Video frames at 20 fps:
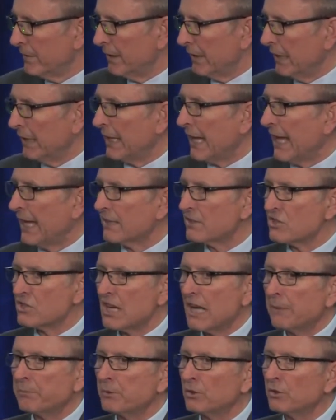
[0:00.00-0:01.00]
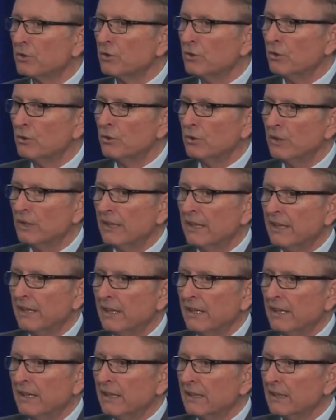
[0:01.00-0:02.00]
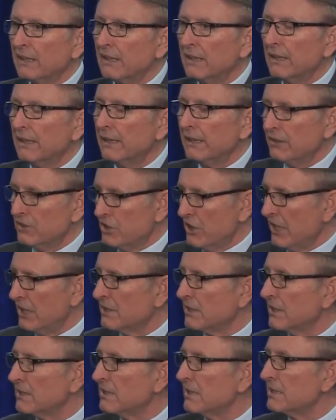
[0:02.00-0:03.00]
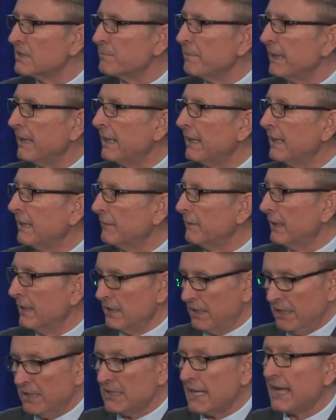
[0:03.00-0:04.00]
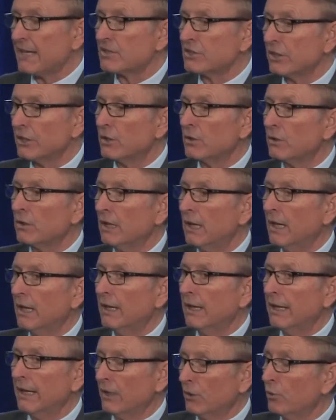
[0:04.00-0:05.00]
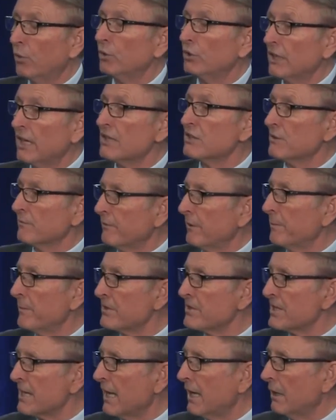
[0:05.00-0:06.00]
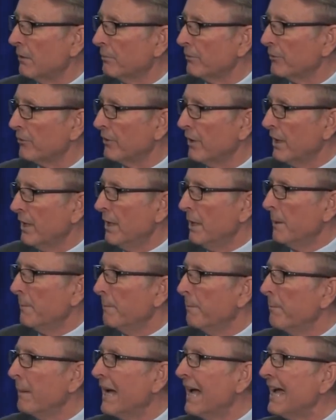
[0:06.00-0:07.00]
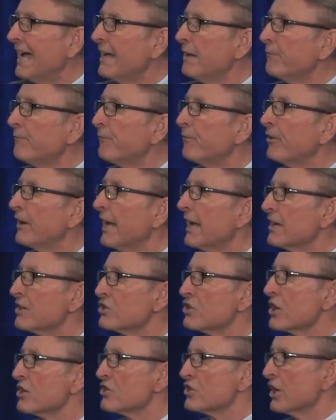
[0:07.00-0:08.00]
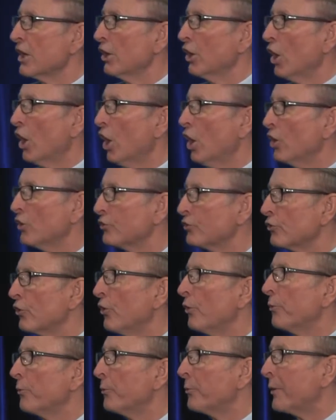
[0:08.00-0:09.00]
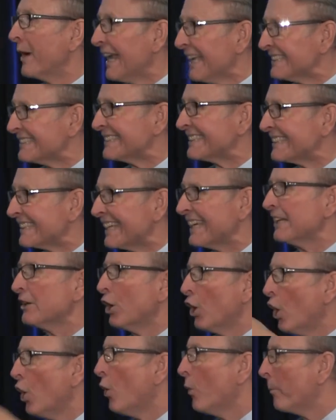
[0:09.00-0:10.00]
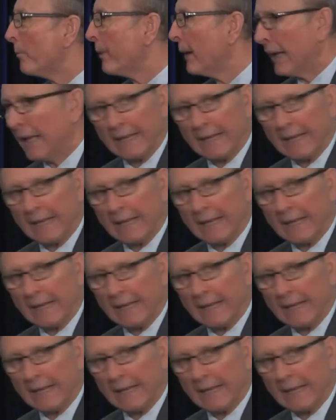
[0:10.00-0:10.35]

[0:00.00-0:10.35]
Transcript: in Acts chapter 2, Jesus is speaking, he's actually uh, a quotation from the Psalms. My flesh shall also rest in hope.